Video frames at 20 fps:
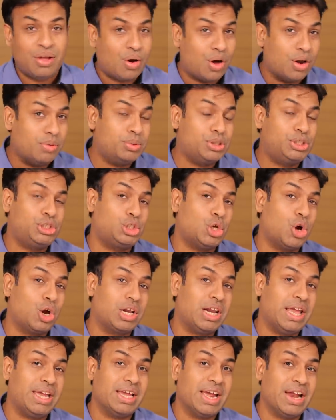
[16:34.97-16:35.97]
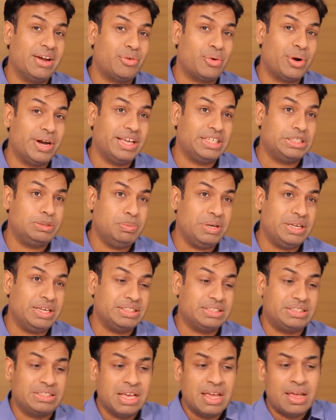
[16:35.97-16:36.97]
almost stock-like Android
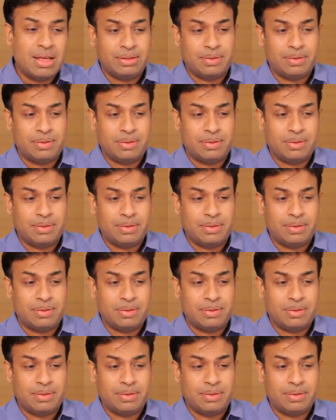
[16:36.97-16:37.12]
experience.